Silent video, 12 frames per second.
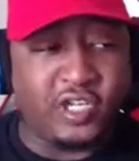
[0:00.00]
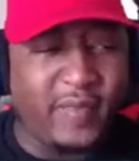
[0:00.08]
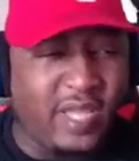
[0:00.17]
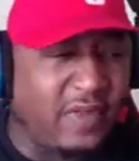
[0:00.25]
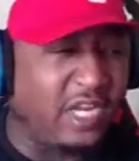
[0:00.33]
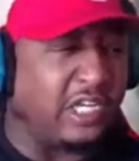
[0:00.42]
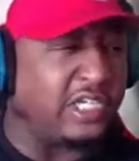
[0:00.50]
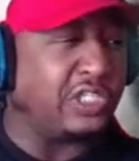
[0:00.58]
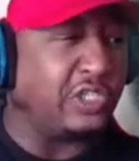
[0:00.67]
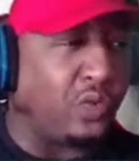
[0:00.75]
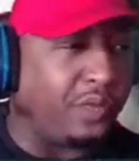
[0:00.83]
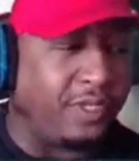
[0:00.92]
and you make me look
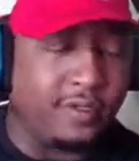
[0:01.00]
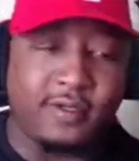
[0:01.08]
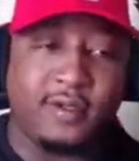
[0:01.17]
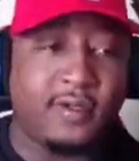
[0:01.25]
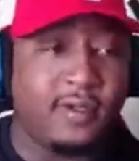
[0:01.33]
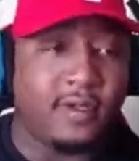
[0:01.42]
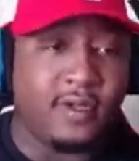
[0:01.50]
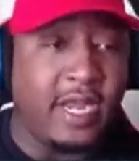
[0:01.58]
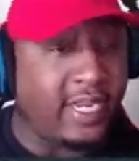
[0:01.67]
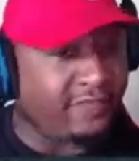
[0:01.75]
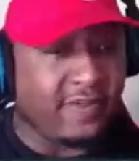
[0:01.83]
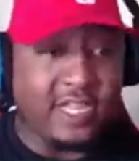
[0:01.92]
stupid. And
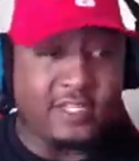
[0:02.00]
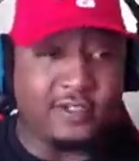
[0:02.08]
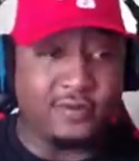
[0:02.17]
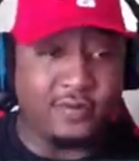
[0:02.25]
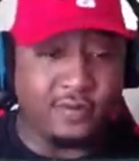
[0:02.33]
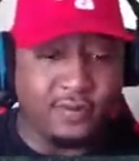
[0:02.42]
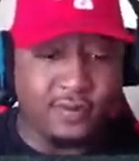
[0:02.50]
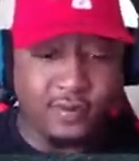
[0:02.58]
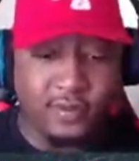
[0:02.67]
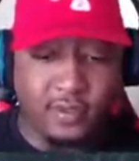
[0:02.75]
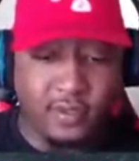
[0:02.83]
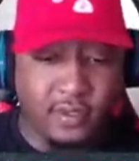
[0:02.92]
that's fine too.
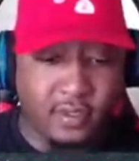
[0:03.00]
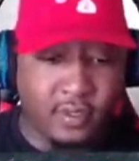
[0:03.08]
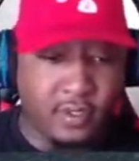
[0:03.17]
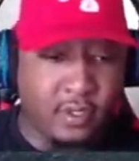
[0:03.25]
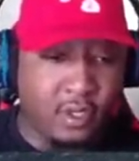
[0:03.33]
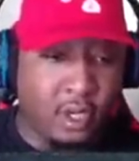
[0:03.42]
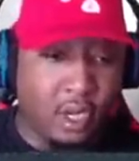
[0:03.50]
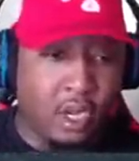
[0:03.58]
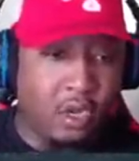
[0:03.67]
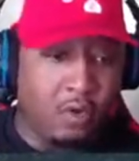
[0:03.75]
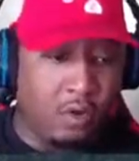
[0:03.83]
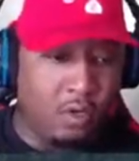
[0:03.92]

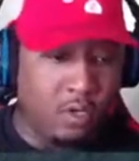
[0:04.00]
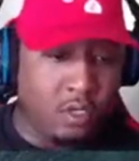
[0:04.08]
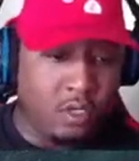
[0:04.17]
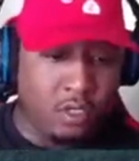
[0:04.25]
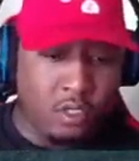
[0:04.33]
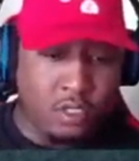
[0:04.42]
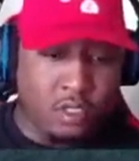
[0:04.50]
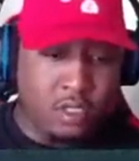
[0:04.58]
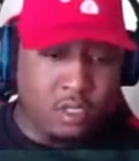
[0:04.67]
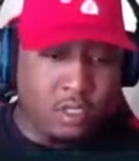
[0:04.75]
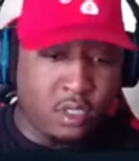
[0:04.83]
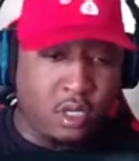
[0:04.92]
Oh.
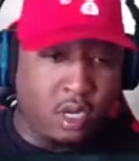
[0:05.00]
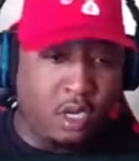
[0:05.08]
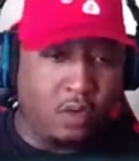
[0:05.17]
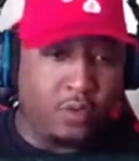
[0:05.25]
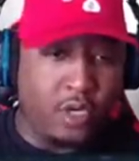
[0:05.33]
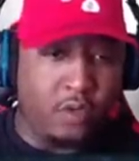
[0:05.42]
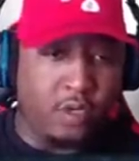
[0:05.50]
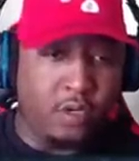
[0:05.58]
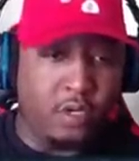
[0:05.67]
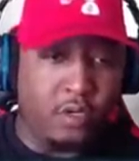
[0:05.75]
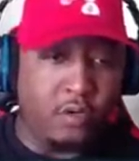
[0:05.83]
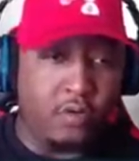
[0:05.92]
Oh no no
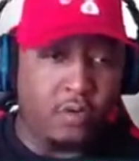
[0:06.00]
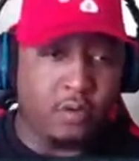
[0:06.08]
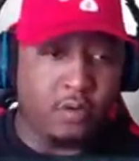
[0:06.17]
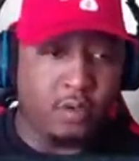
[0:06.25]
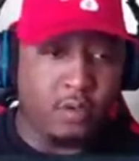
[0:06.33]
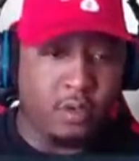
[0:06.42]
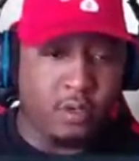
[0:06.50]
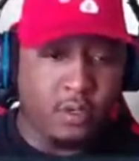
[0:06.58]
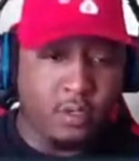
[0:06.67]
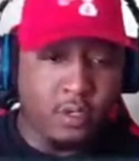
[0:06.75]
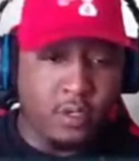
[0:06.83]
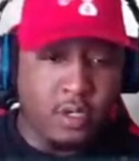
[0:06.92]
no.
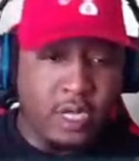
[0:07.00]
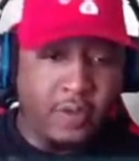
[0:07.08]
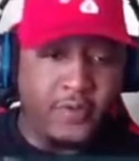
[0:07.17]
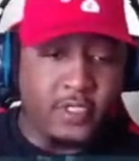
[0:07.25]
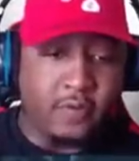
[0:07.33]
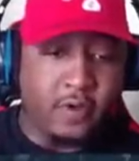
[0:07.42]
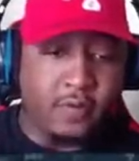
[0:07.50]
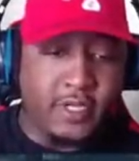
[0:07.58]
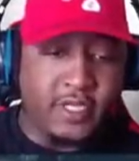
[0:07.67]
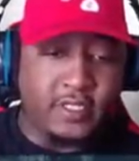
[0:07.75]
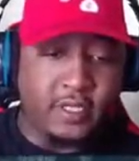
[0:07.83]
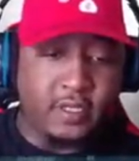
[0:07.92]
I went to the wrong
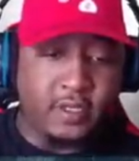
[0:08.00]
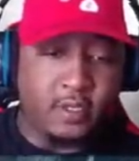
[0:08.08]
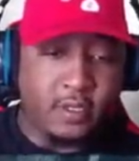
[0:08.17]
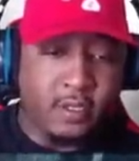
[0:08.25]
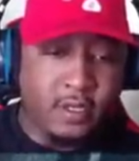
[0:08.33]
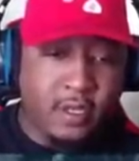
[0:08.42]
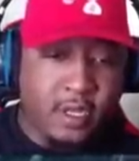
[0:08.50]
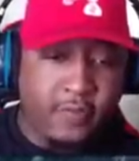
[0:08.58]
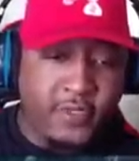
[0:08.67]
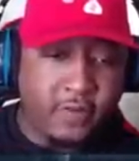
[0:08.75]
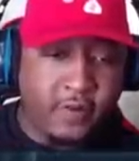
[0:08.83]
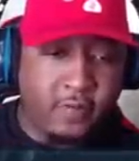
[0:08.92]
place. I
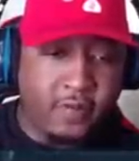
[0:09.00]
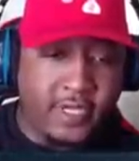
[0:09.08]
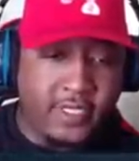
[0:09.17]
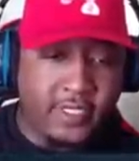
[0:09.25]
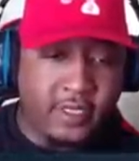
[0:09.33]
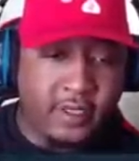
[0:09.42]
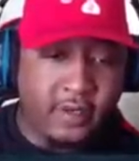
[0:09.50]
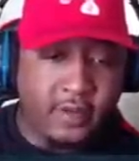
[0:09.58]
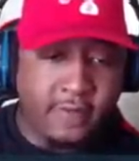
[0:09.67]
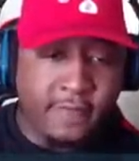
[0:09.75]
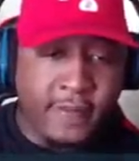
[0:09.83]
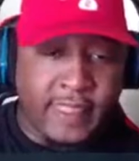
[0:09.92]
went to the wrong place.
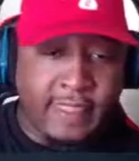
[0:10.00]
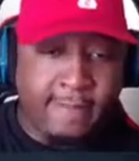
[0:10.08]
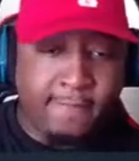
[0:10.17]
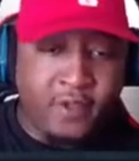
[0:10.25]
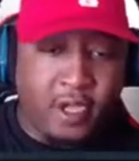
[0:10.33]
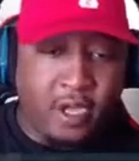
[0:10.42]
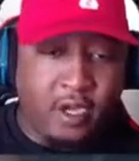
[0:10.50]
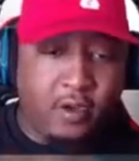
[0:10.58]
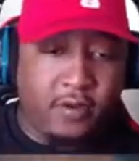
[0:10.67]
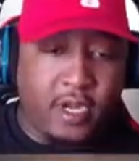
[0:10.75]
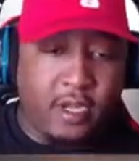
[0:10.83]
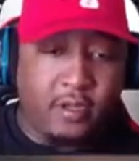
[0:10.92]

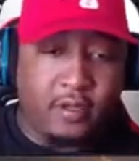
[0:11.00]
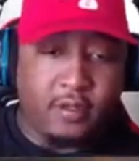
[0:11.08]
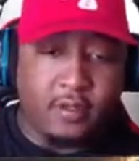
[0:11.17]
Oh, no.